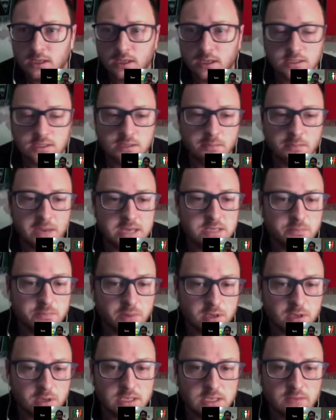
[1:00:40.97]
major
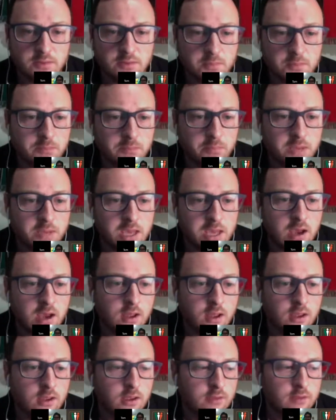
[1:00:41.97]
positive, a big PR
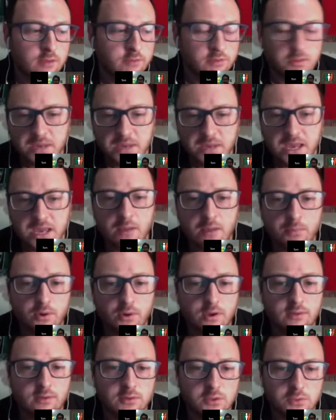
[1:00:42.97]
for the PR point of
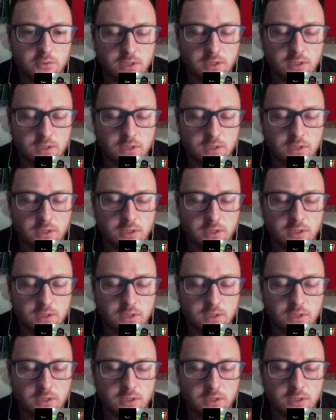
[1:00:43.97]
view as well.